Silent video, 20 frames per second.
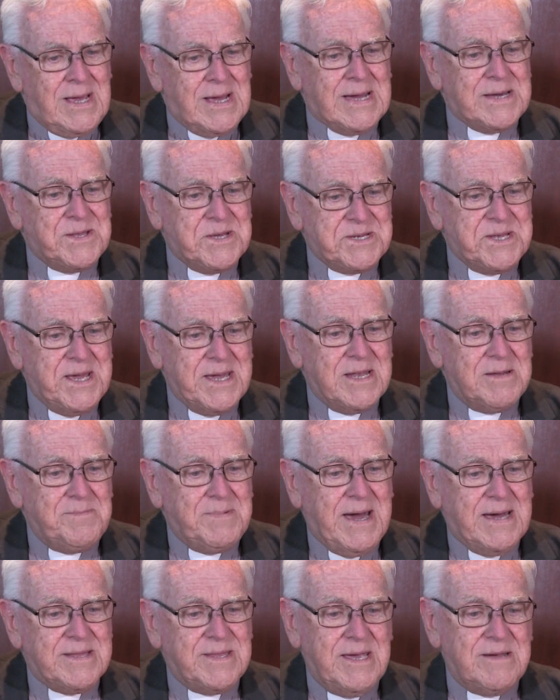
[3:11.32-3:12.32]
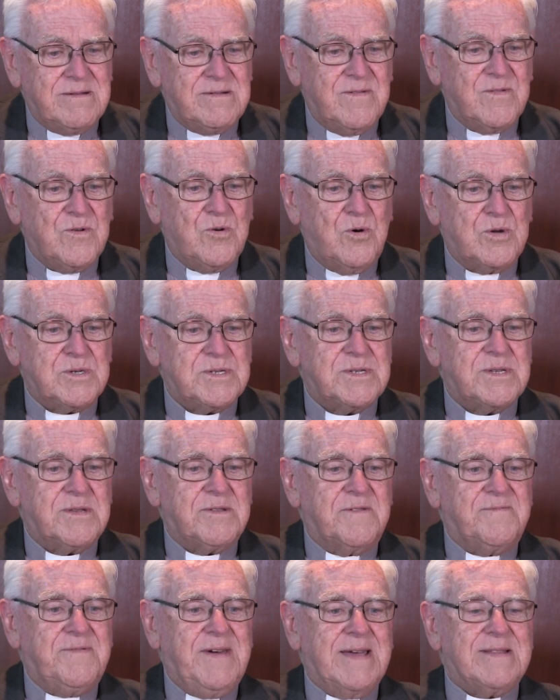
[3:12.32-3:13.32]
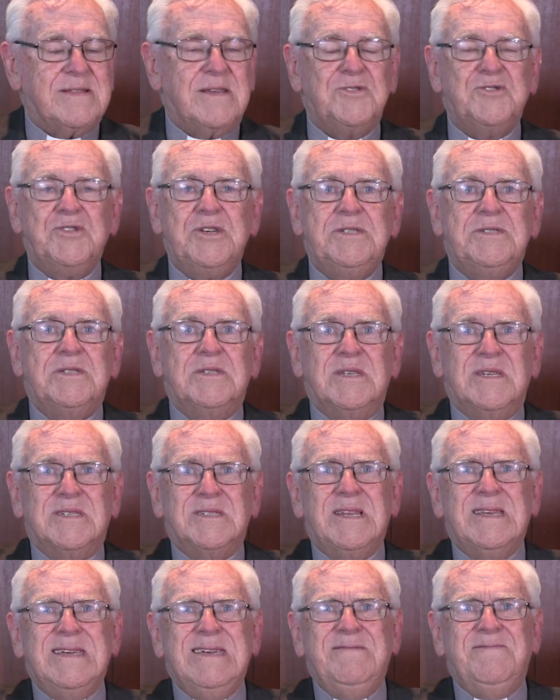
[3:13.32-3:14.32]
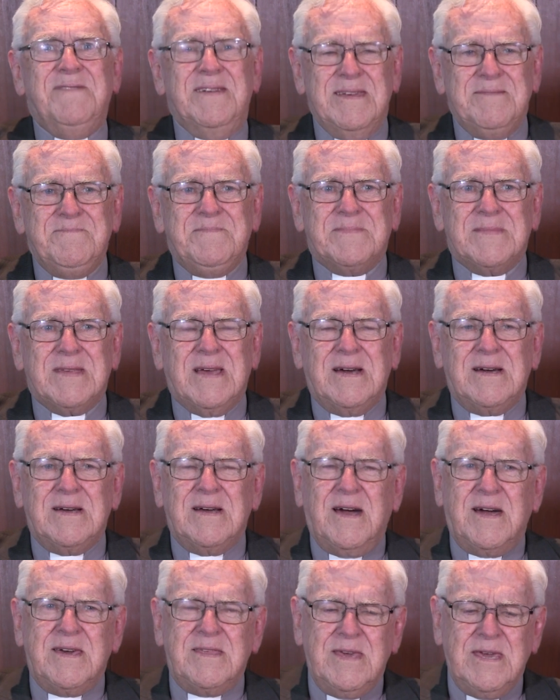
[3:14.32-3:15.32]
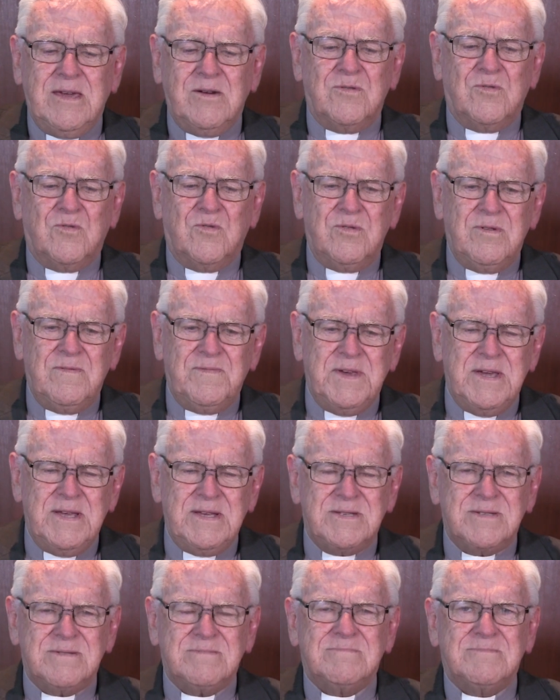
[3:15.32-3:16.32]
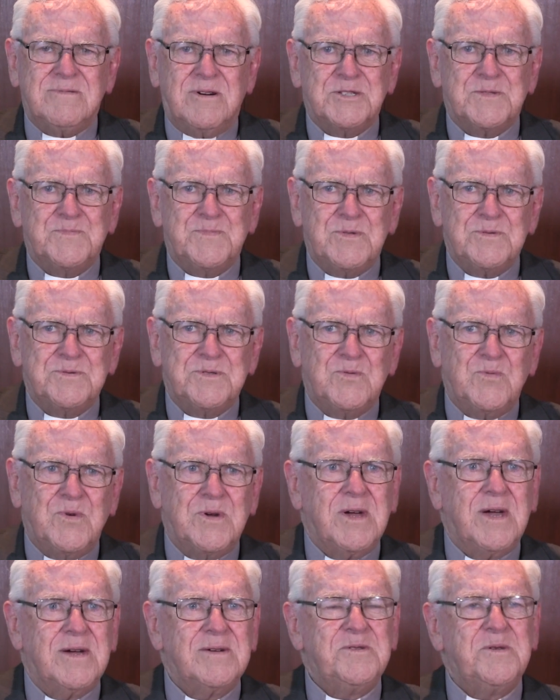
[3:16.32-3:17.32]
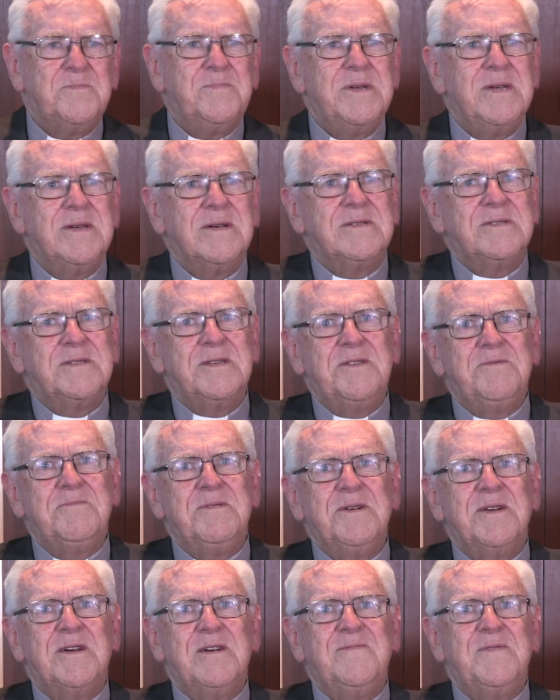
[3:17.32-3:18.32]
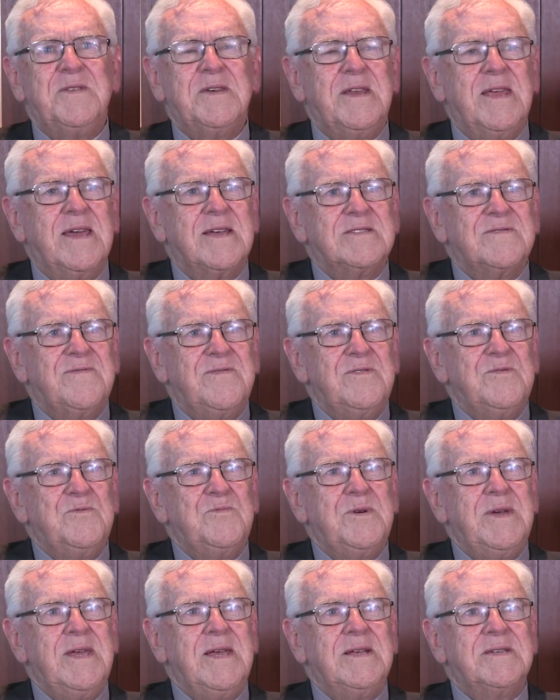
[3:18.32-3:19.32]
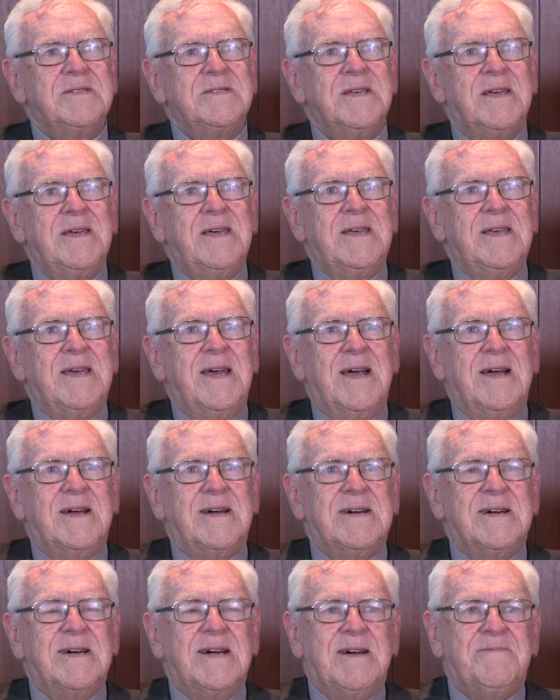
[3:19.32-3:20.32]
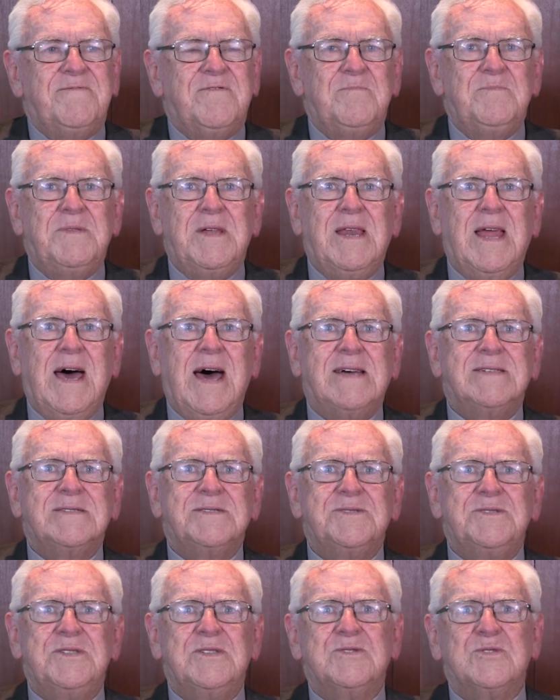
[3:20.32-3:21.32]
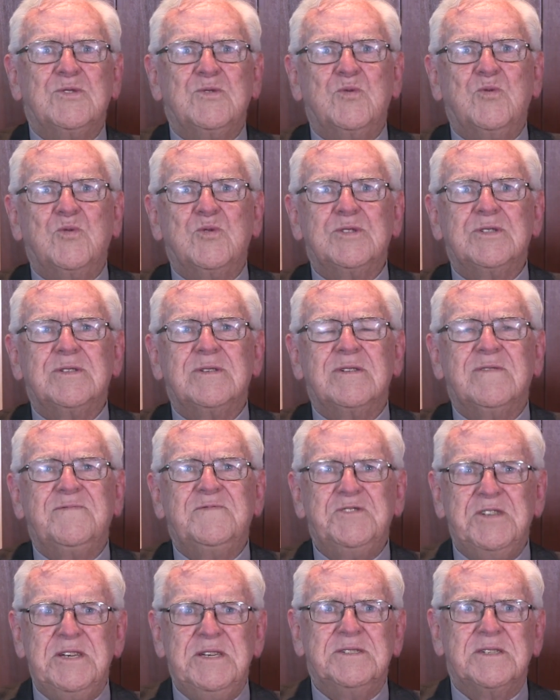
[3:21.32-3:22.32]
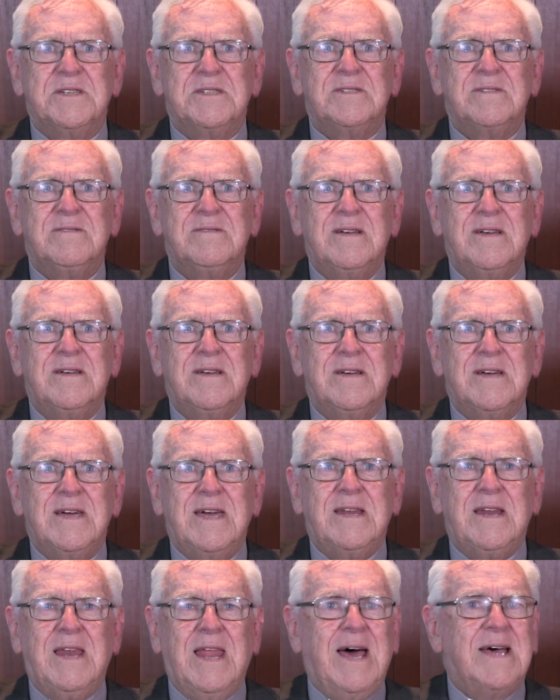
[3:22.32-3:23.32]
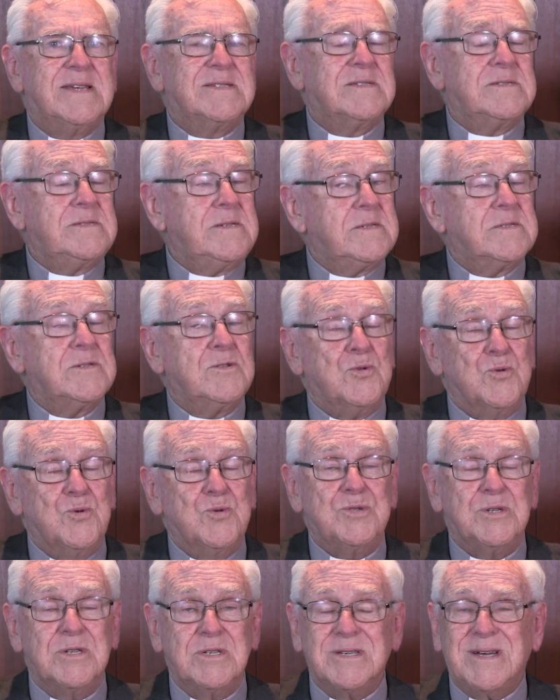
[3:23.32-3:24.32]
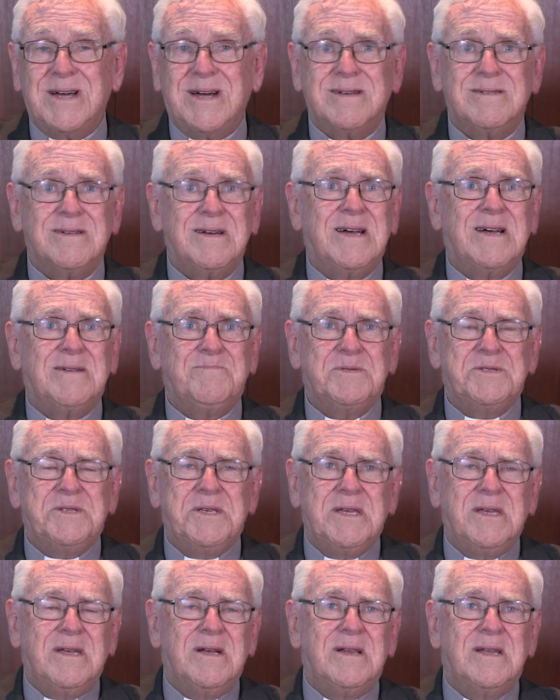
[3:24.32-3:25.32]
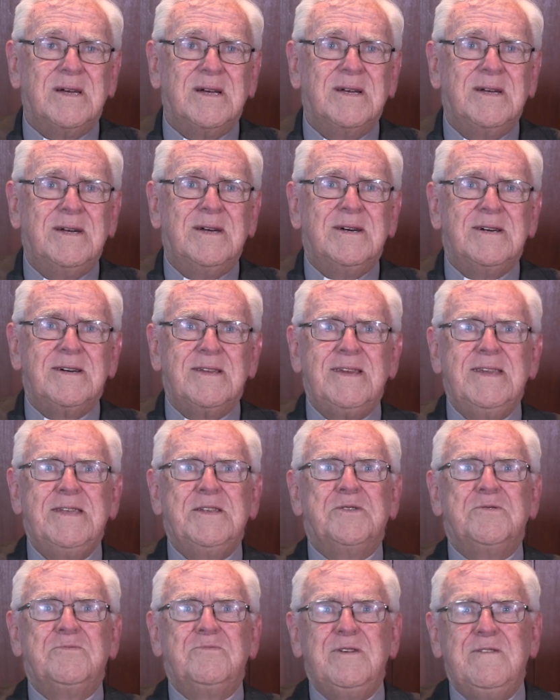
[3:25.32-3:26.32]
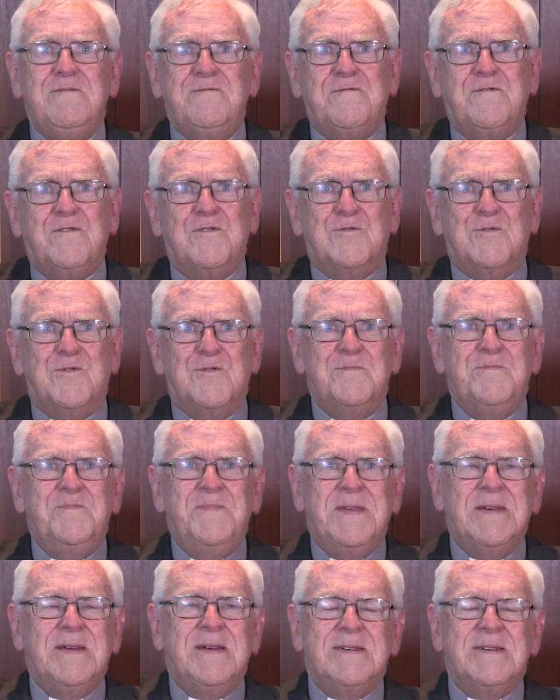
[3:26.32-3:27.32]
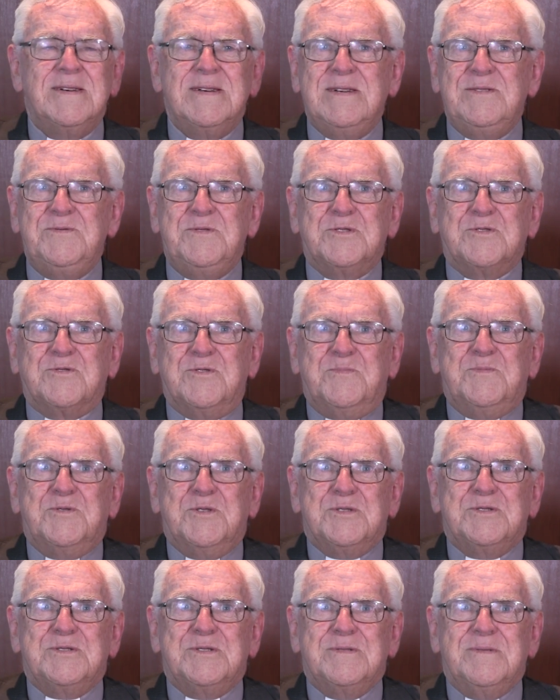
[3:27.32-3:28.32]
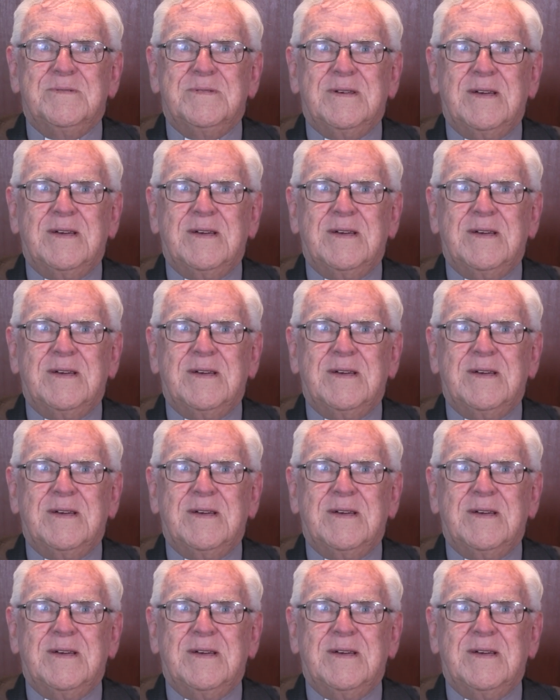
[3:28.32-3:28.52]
The second part there, and of course the fact that Jesus is leaving, I think all of these Gospels that we're going to be considering over the next few weeks are from the last discourse of Jesus. And last discourses are a particular literary form in the Scriptures.